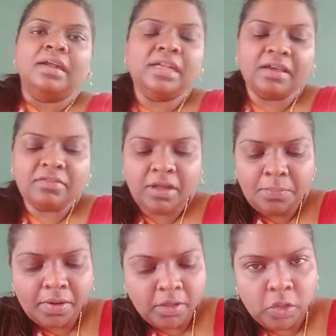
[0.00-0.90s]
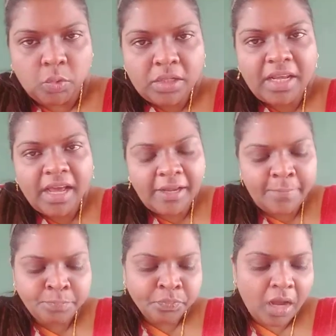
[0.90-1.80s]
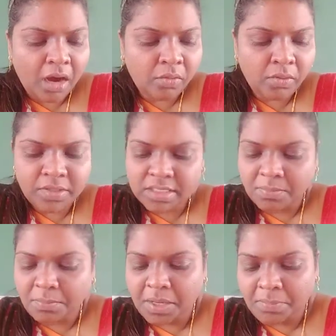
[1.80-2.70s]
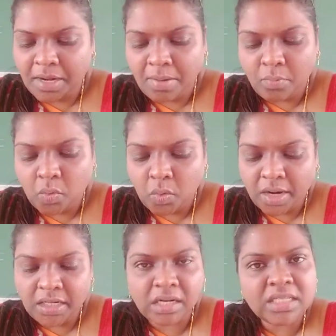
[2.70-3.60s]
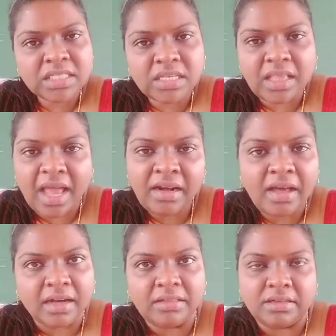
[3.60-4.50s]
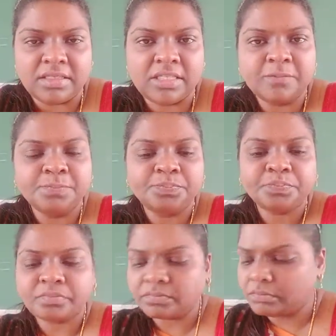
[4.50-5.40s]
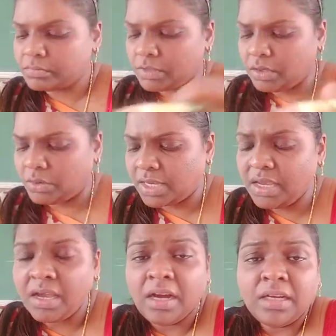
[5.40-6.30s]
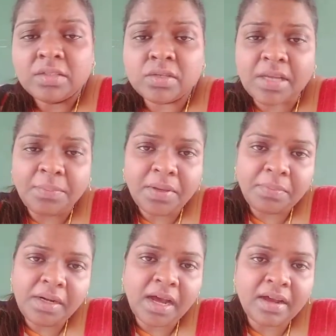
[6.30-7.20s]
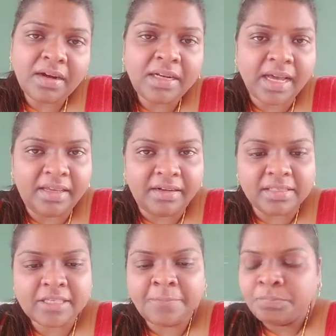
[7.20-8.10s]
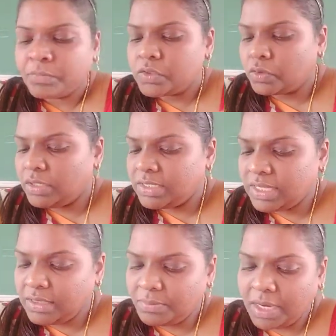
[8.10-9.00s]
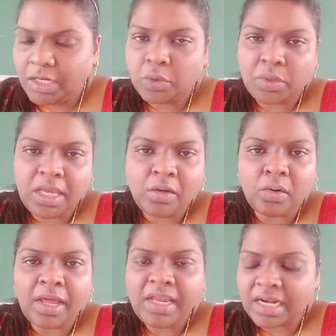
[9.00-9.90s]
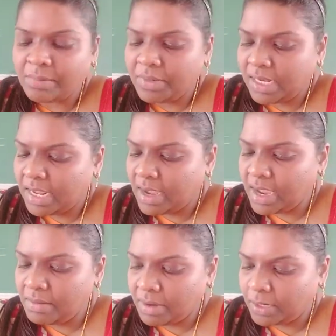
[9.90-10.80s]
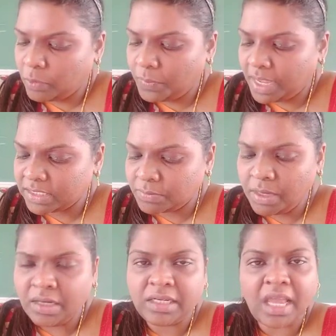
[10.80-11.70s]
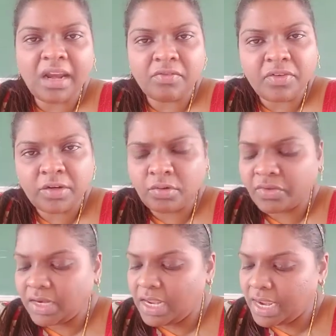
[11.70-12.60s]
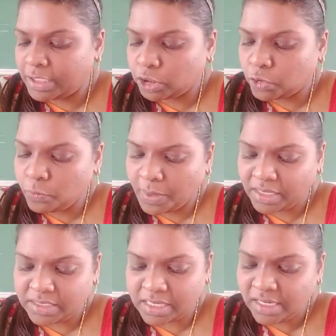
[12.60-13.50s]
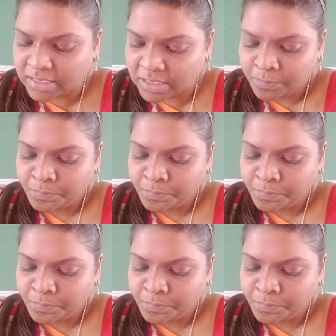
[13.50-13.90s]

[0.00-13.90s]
develop a UTI. However, some people are more at risk than others. Okay, so some people are at high risk. So these are the main 2, E. coli, chlamydia and mycoplasma. It can affect of any age group and sex,